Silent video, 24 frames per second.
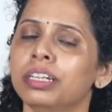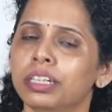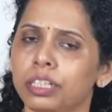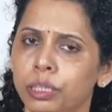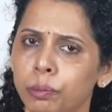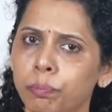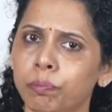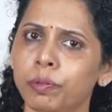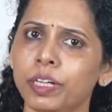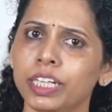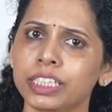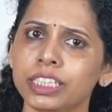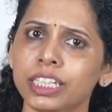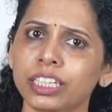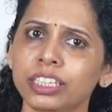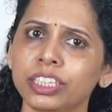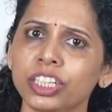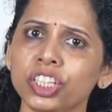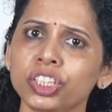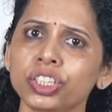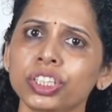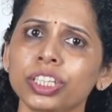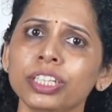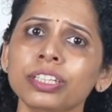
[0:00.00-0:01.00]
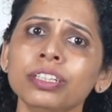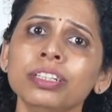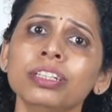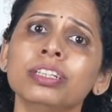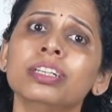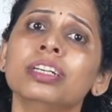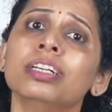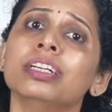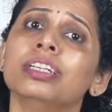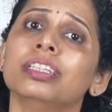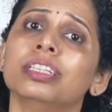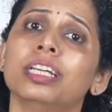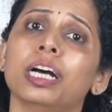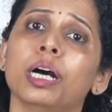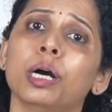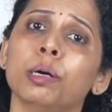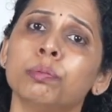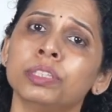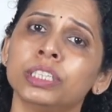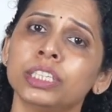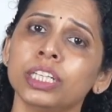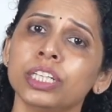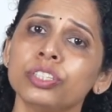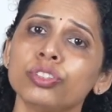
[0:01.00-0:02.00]
Representation, the
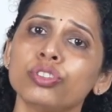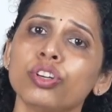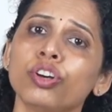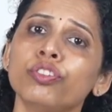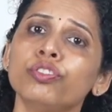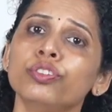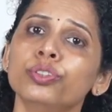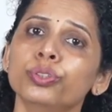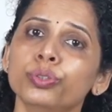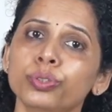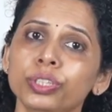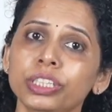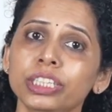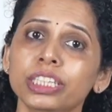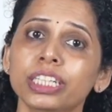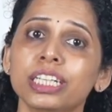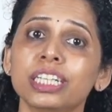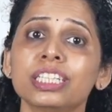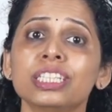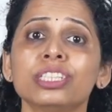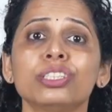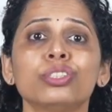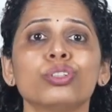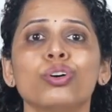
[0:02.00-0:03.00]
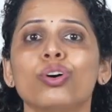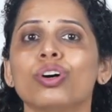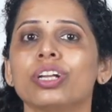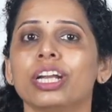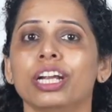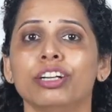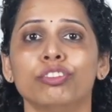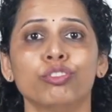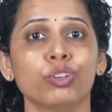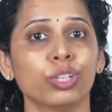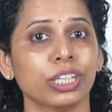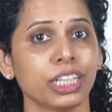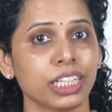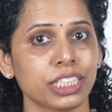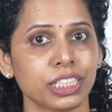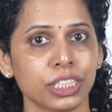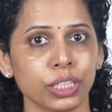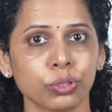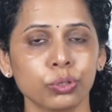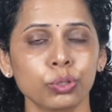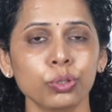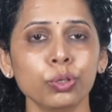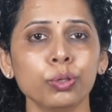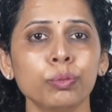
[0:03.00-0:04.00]
absence of unions or
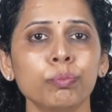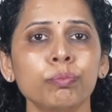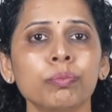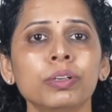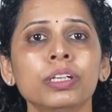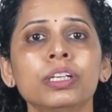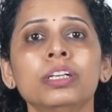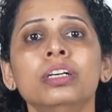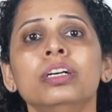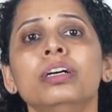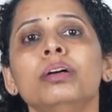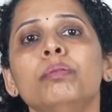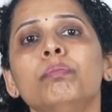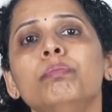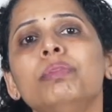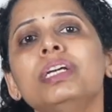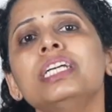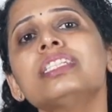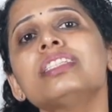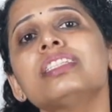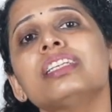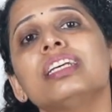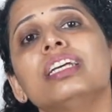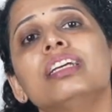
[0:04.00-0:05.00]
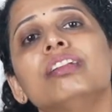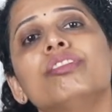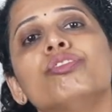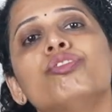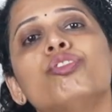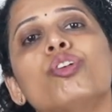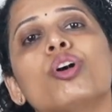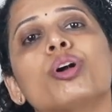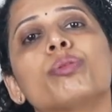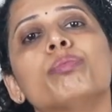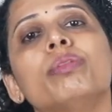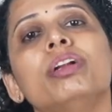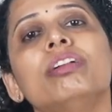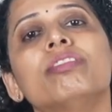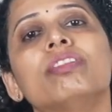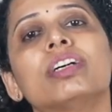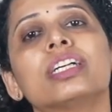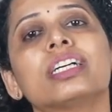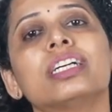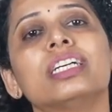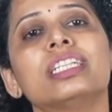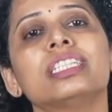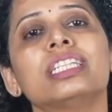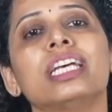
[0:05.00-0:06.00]
advocacy group means informal
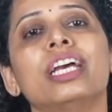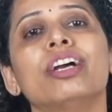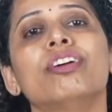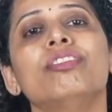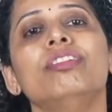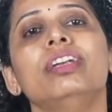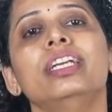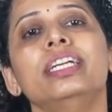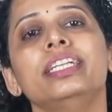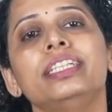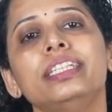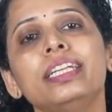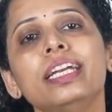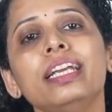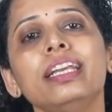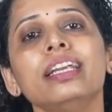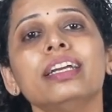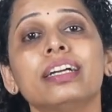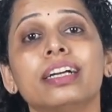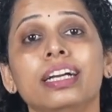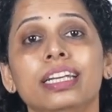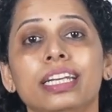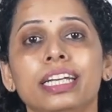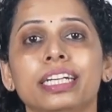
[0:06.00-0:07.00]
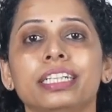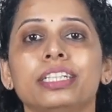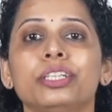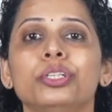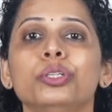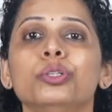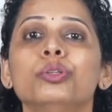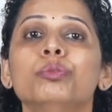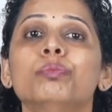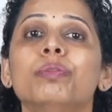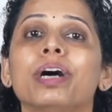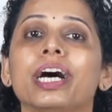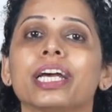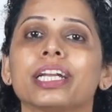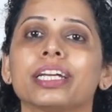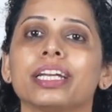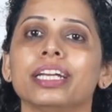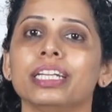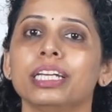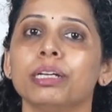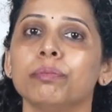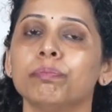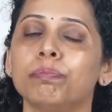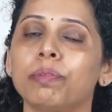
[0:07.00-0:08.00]
workers have little collective
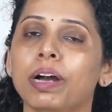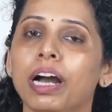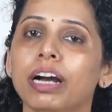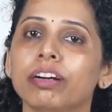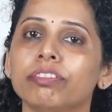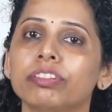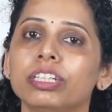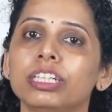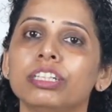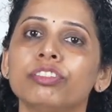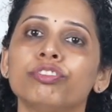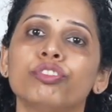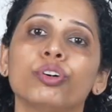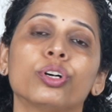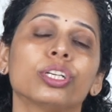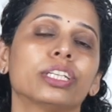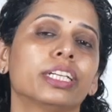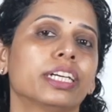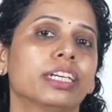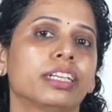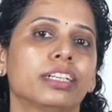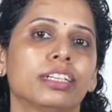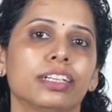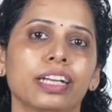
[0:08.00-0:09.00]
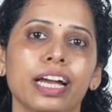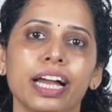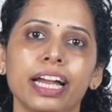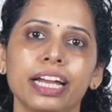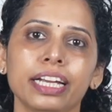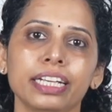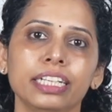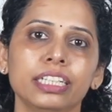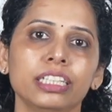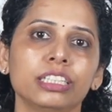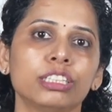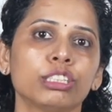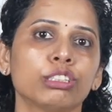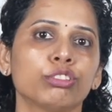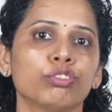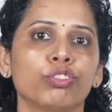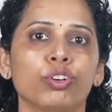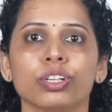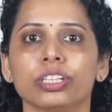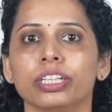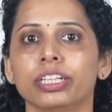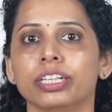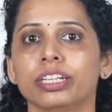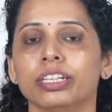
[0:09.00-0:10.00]
bargaining power for their rights,
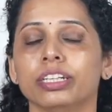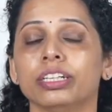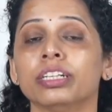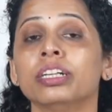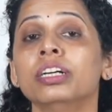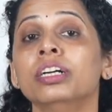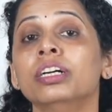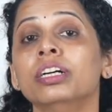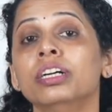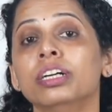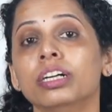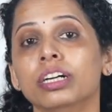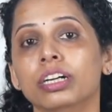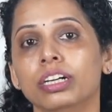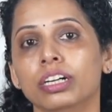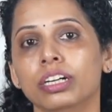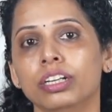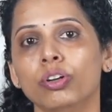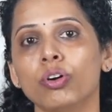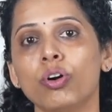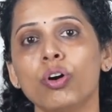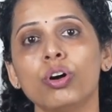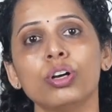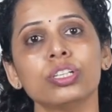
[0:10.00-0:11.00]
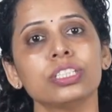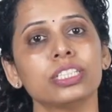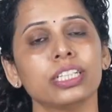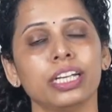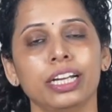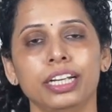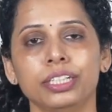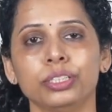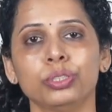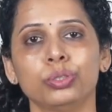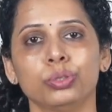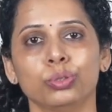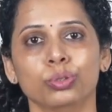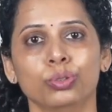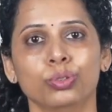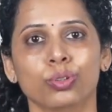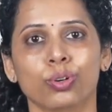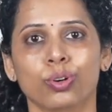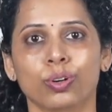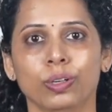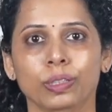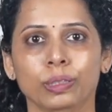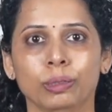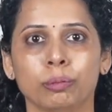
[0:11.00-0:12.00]
for their laws and so
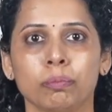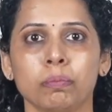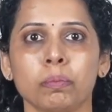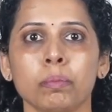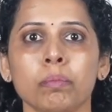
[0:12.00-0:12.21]
on.